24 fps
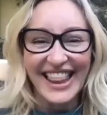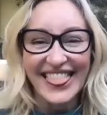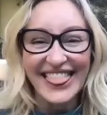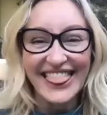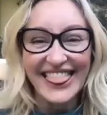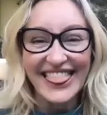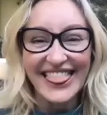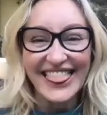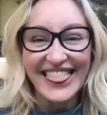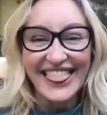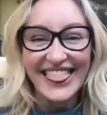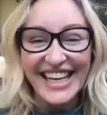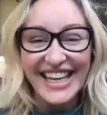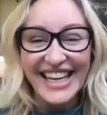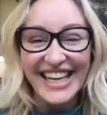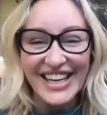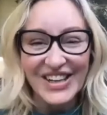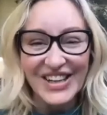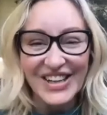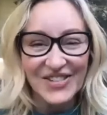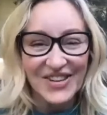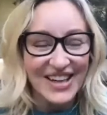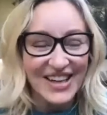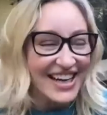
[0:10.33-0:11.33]
Thank
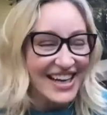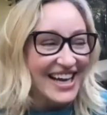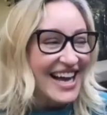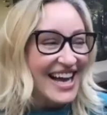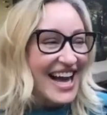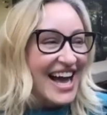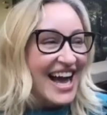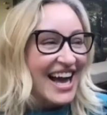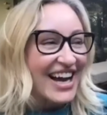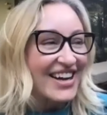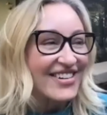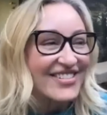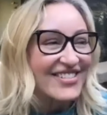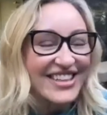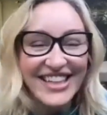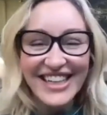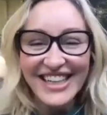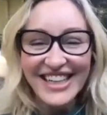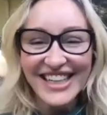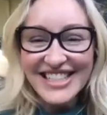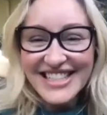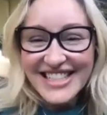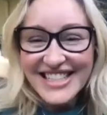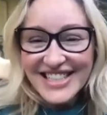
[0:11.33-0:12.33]
you. Well, I mean,
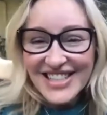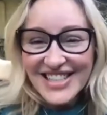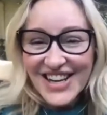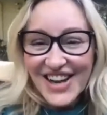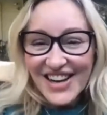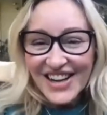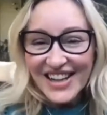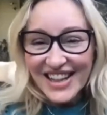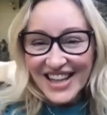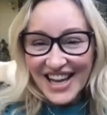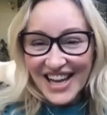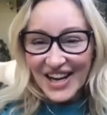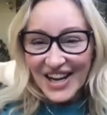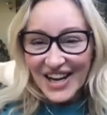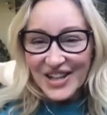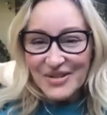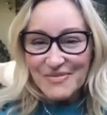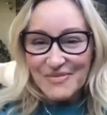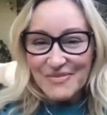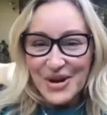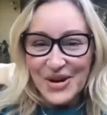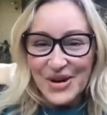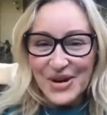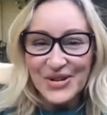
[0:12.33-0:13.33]
I guess it's all in the eye of the
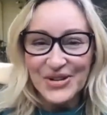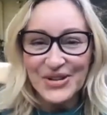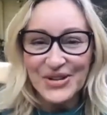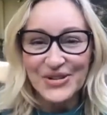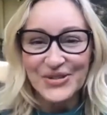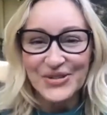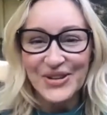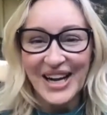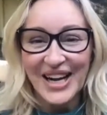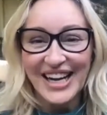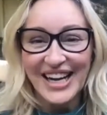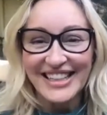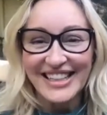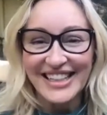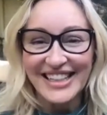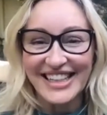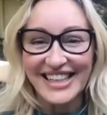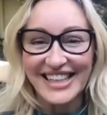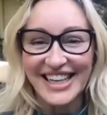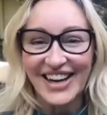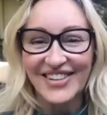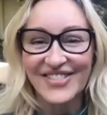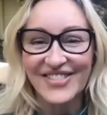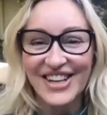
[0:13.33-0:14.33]
beholder, right?
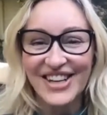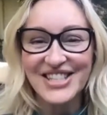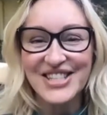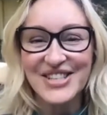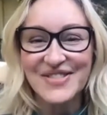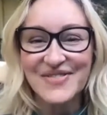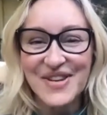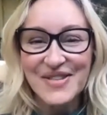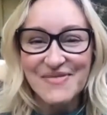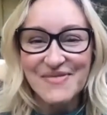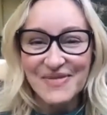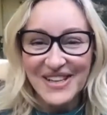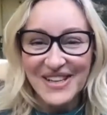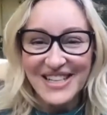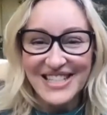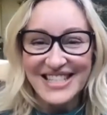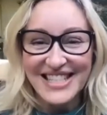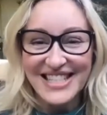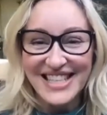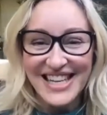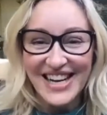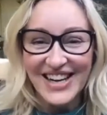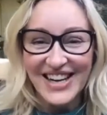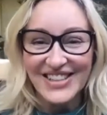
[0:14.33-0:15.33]
Like, I've got so many plates
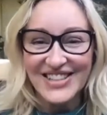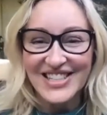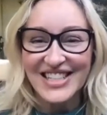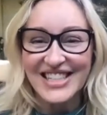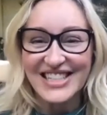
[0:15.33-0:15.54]
in the air.